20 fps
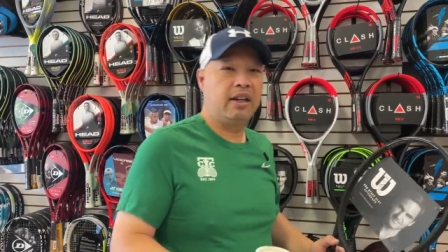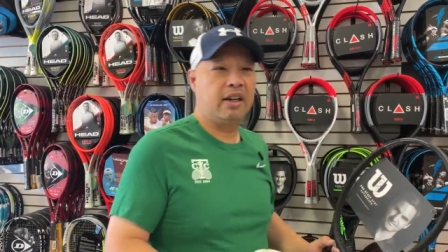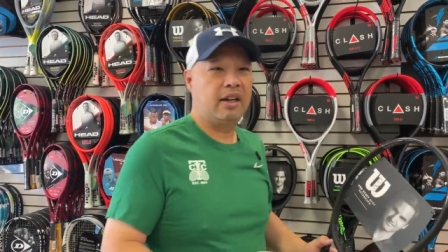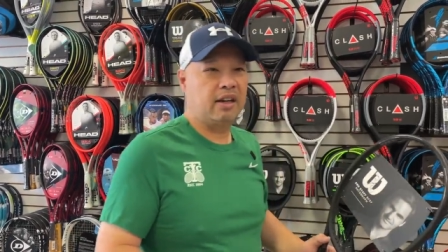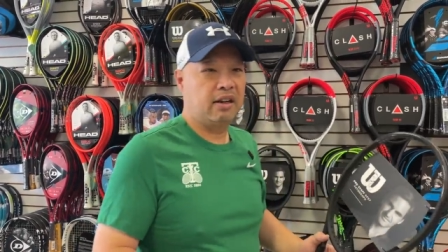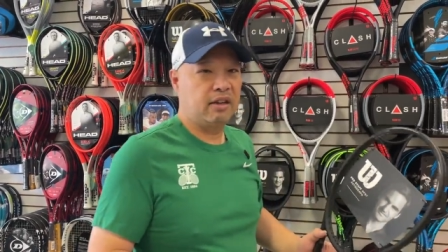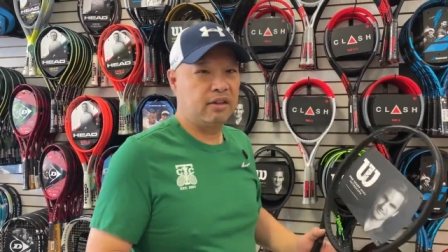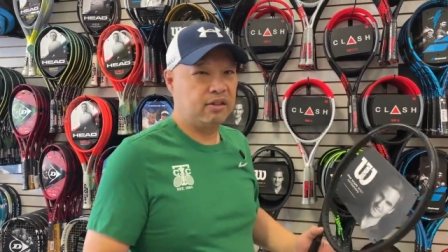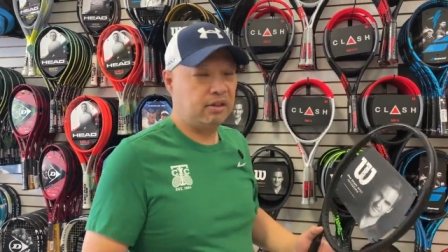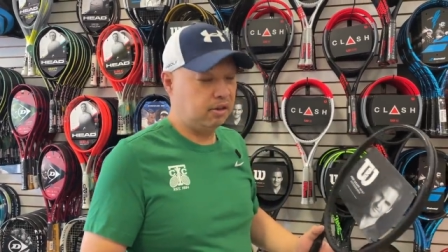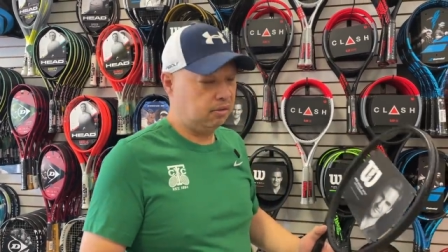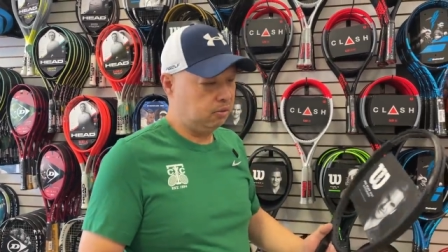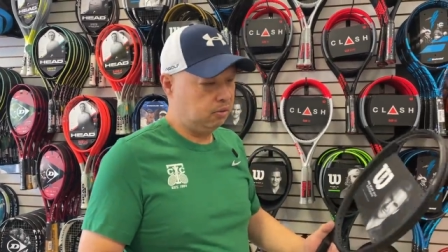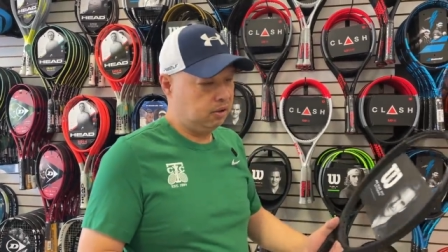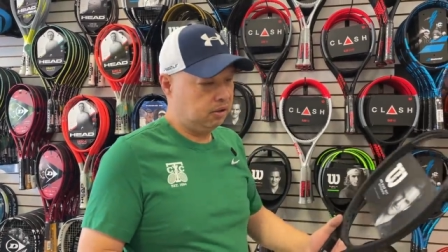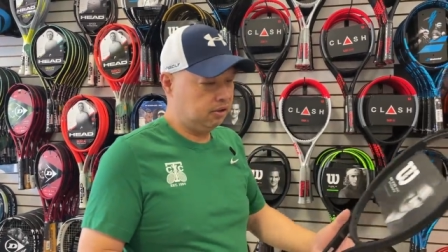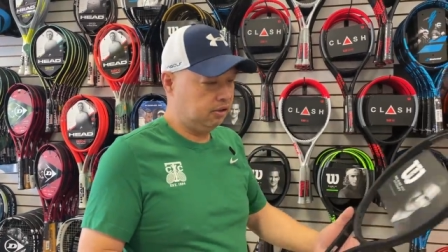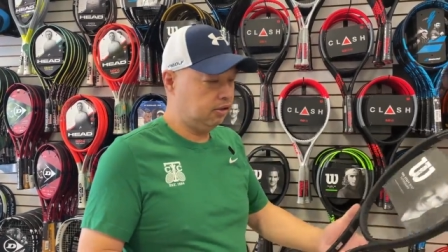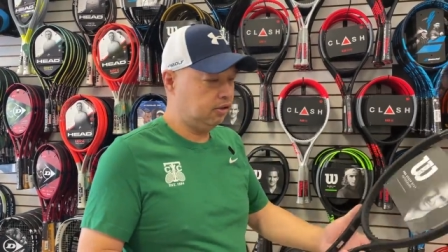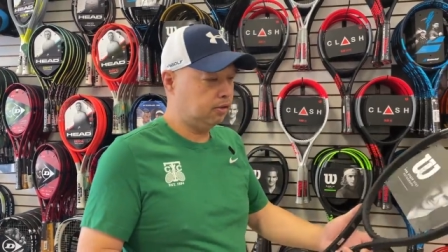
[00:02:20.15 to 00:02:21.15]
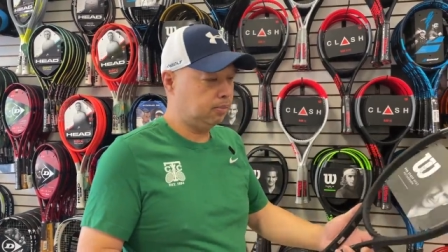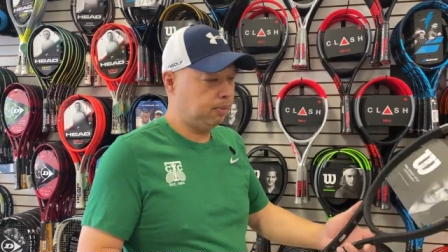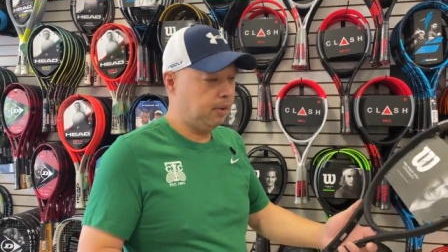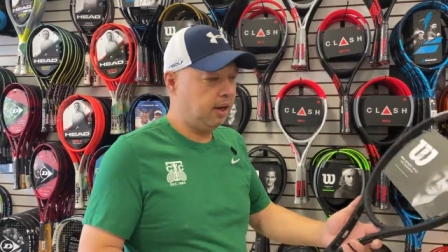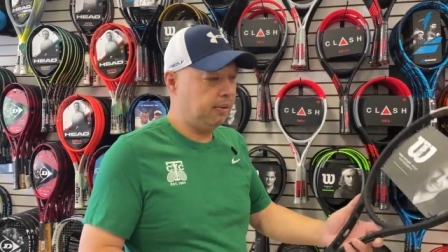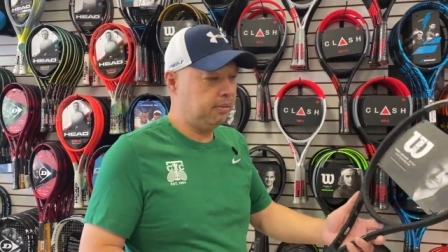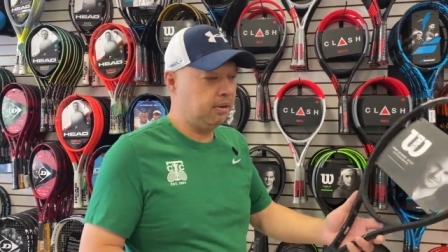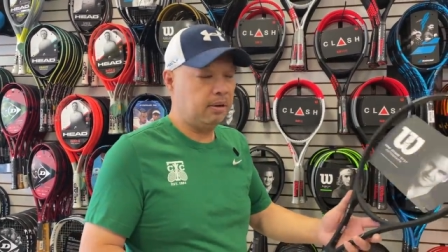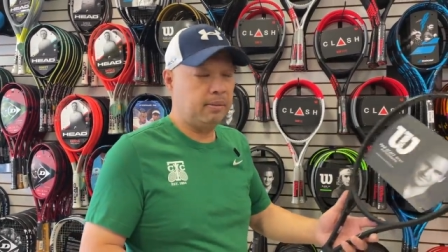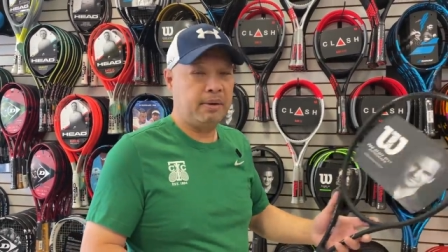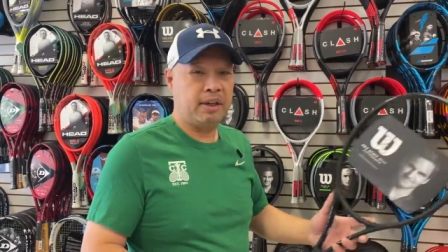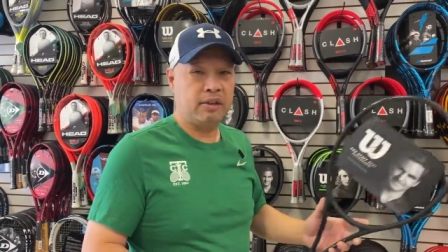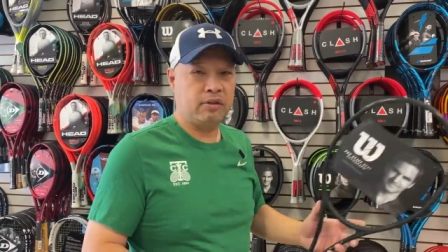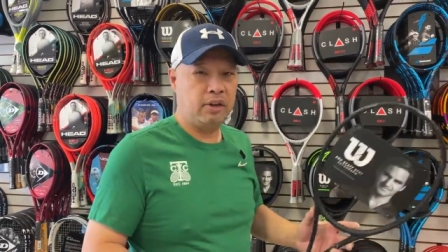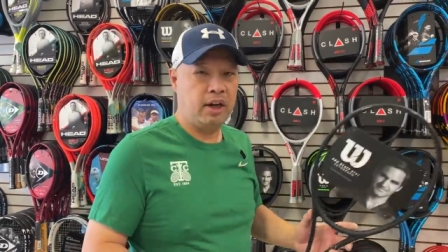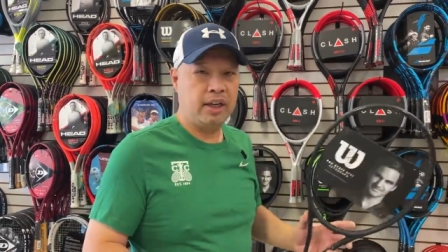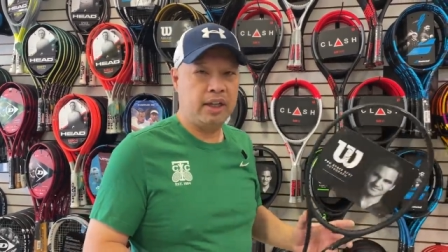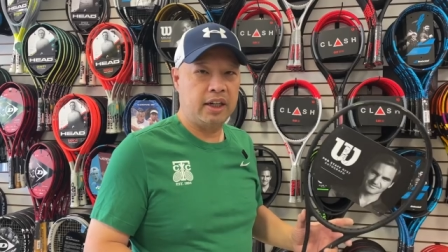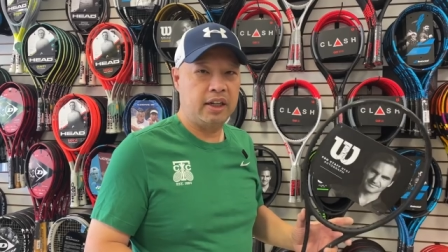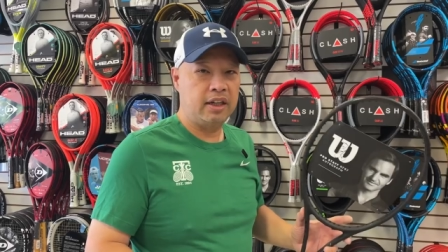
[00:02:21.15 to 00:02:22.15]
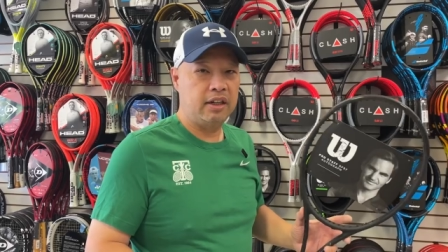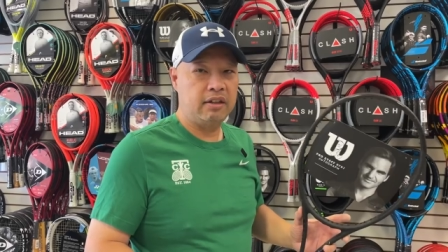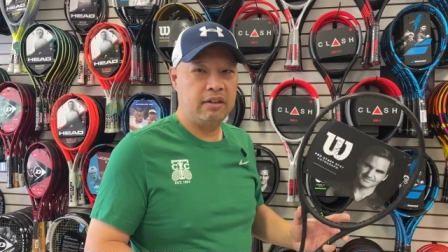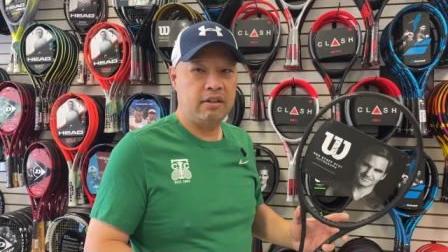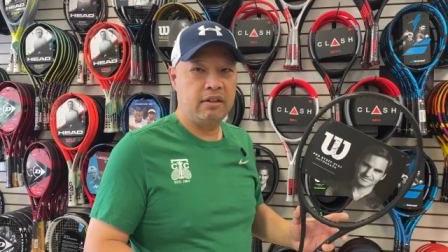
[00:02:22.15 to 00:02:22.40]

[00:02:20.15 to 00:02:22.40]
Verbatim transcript: And I was like, well, this is probably the best racket.